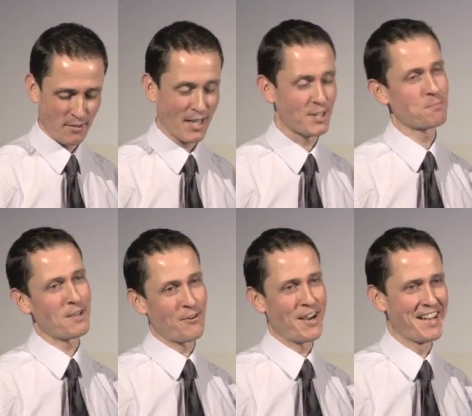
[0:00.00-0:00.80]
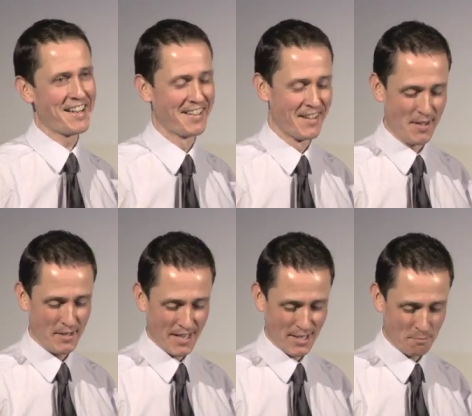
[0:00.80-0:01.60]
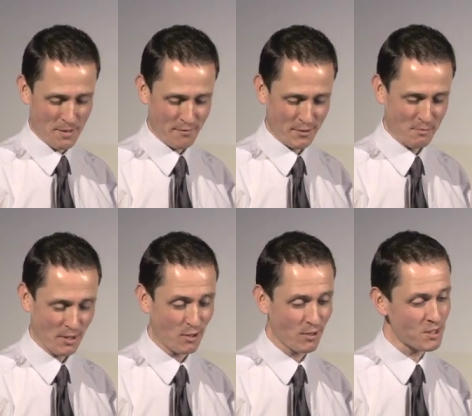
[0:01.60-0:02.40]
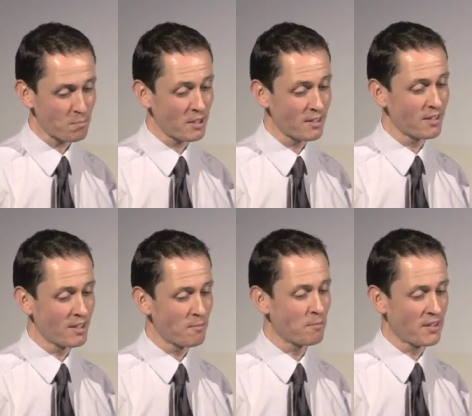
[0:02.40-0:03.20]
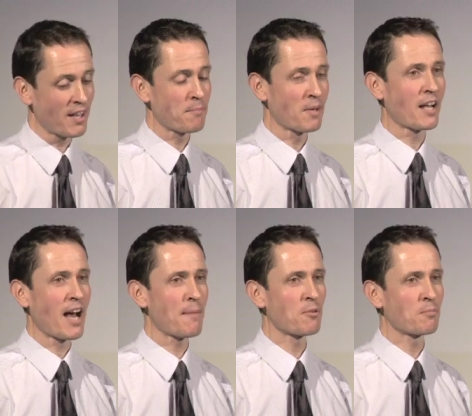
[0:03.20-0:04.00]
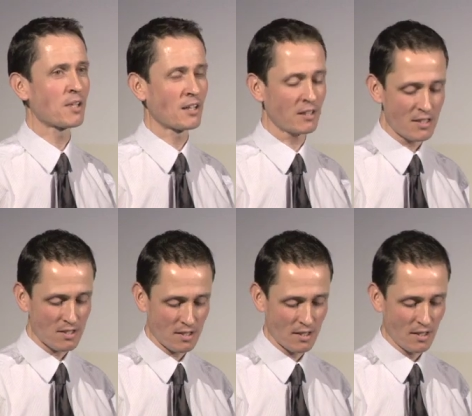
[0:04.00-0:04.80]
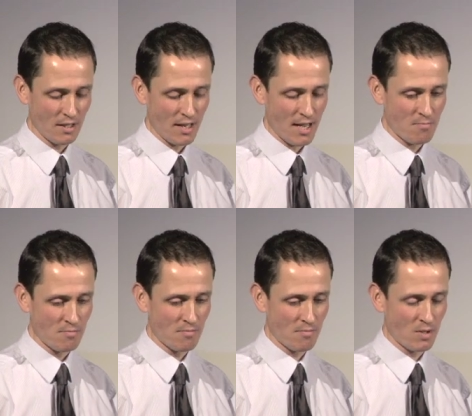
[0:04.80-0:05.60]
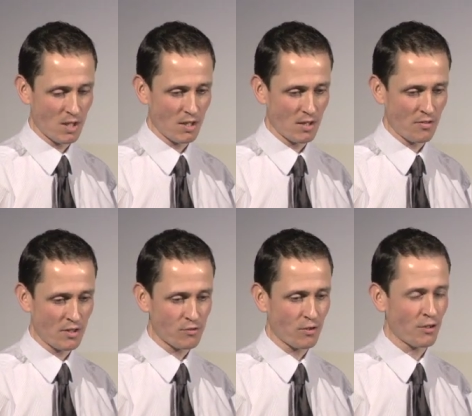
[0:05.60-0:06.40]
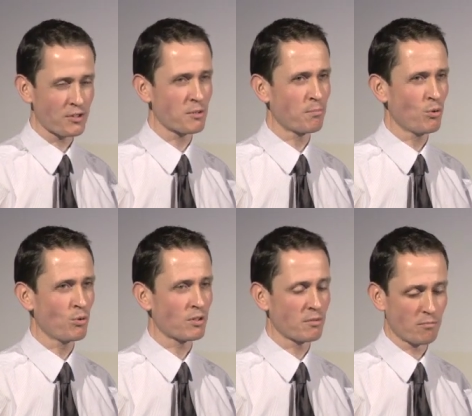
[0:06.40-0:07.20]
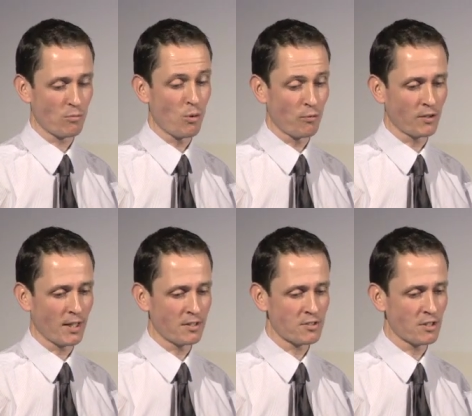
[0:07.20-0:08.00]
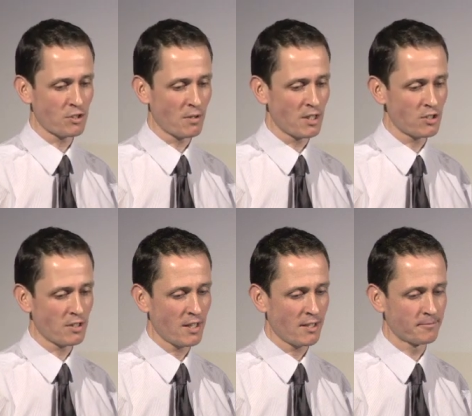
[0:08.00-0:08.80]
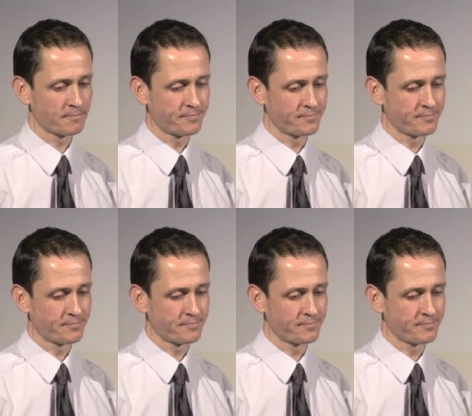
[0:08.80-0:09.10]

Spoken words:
can't speak for all my colleagues, but that might happen. But at least there's further support, hopefully, in the situation then.